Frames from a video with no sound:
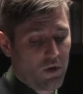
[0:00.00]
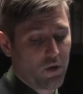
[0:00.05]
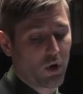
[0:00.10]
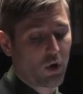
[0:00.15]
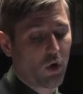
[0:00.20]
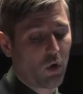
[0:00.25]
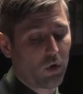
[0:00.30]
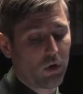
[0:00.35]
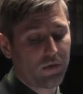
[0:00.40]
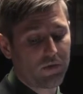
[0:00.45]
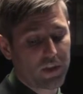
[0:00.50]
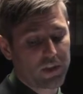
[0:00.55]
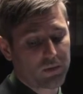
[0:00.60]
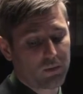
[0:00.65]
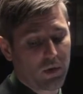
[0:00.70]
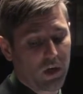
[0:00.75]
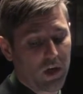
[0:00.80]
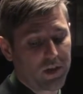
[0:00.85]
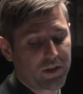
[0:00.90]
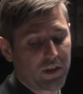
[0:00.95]
The goal of this
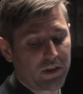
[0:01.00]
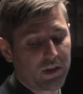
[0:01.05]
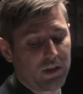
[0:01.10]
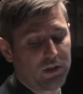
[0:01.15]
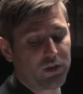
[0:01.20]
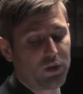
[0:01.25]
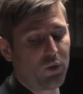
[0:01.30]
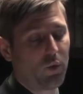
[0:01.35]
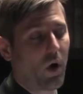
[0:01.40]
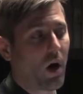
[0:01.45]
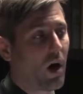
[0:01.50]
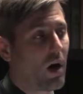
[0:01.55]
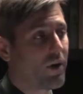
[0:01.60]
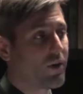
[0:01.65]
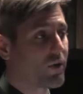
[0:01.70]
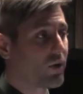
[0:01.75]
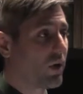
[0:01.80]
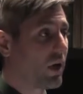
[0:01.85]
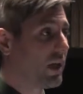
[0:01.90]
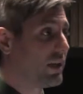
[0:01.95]
project is to
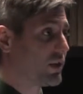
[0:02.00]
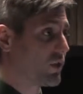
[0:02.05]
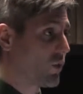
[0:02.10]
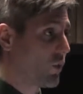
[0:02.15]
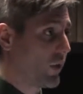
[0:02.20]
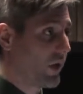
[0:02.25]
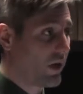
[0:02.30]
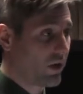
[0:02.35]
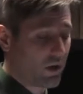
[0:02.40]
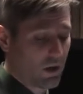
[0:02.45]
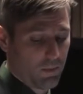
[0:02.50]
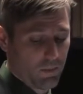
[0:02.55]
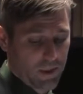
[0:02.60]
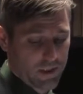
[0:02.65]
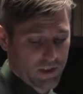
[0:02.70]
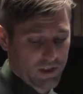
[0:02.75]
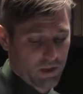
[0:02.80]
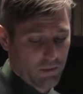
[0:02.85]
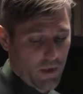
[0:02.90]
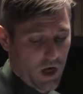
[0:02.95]
authorize queer
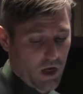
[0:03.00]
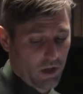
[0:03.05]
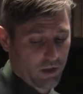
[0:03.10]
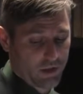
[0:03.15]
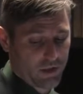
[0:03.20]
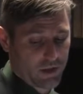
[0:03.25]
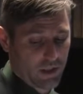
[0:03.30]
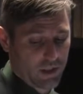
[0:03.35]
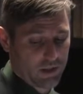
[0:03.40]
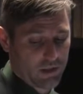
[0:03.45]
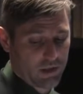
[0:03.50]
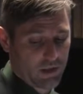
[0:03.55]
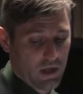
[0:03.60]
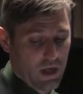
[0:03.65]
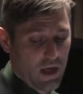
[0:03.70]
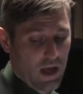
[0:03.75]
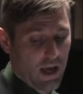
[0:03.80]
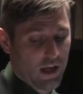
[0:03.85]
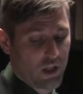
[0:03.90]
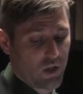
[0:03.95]
epistemologies
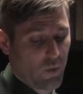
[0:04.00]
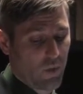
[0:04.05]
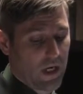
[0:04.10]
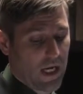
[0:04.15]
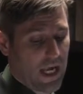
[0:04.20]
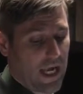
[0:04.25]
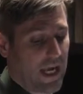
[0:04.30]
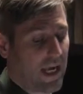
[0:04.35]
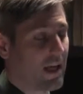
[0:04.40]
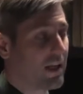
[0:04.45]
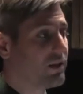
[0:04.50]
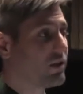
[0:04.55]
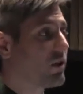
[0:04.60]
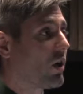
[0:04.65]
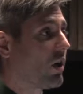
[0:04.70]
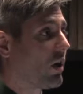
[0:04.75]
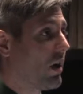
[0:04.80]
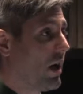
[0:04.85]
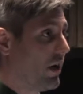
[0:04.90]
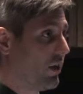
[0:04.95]
and to enhance
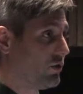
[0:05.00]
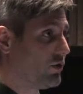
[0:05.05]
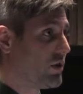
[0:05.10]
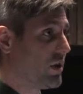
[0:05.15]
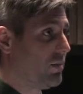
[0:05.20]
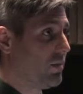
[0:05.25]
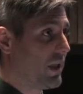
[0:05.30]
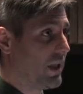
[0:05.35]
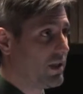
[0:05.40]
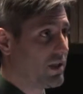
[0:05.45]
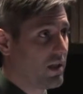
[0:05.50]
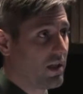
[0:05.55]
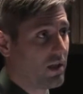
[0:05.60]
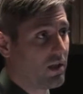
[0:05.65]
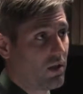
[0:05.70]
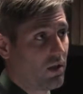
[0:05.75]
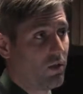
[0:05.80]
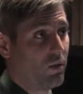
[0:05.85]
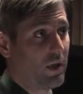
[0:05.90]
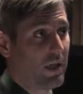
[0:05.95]
our
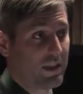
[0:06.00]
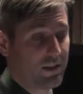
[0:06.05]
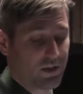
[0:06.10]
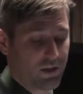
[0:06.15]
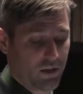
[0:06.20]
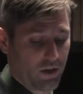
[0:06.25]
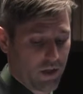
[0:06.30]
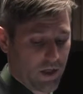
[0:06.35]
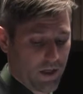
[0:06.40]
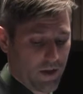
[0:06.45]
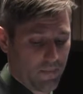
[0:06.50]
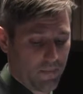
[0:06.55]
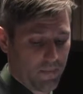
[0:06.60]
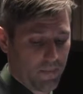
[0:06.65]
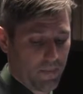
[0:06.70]
LGBTQ history.